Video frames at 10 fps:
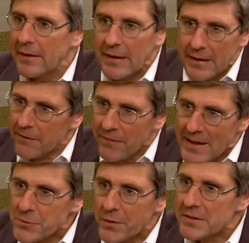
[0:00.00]
And if
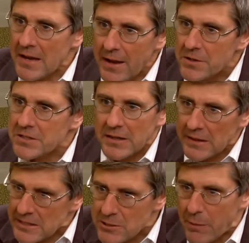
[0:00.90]
that's what it takes to
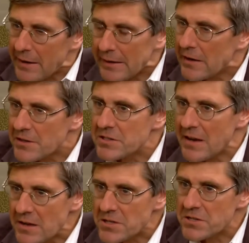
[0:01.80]
get the spending cuts
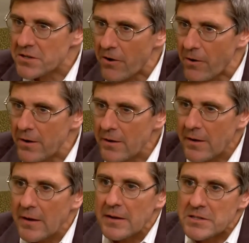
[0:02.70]
necessary
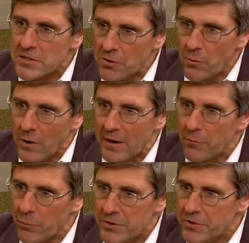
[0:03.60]
to
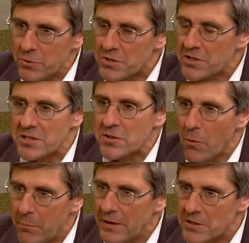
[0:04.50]
uh, reduce this
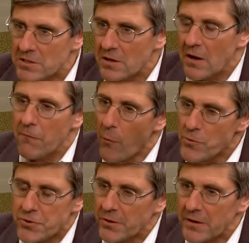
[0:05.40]
obese
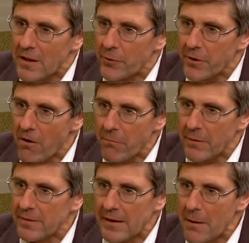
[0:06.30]
$4 trillion
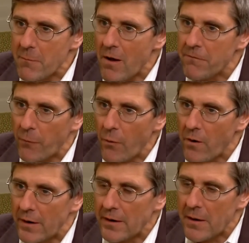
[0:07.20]
government, then I'm all
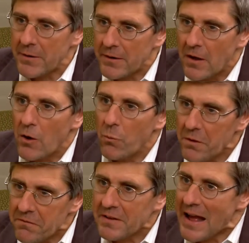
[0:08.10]
for it. I mean,
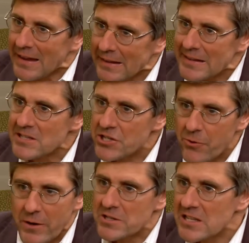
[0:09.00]
we've got to get
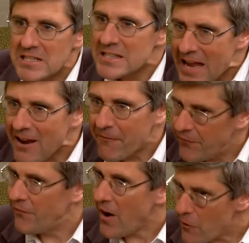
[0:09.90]
serious. This is not a
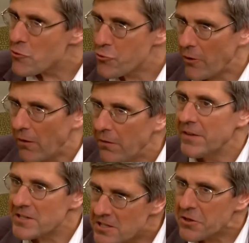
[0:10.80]
fire drill.
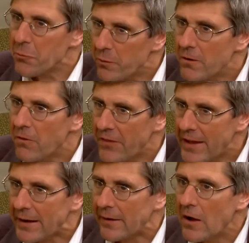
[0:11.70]
This is the real
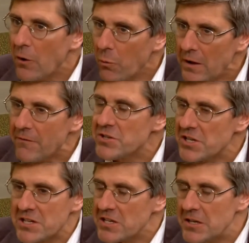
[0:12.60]
thing. We have a
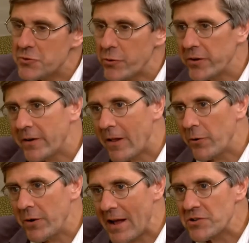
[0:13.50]
$16 trillion
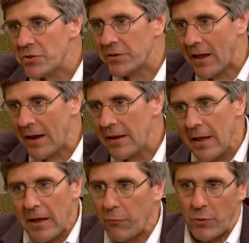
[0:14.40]
national debt.
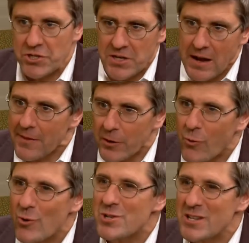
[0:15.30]
If we stay on the
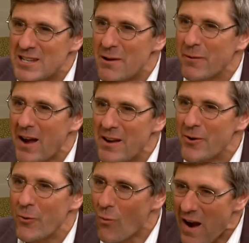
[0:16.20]
course that Tim
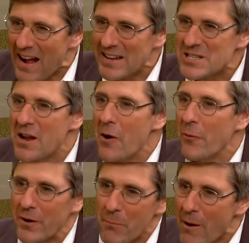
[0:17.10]
Geithner wants,
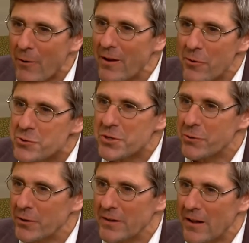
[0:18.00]
we're going to borrow another
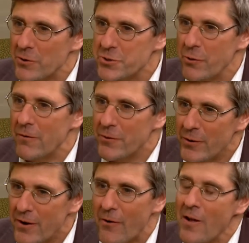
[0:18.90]
trillion dollars year after year.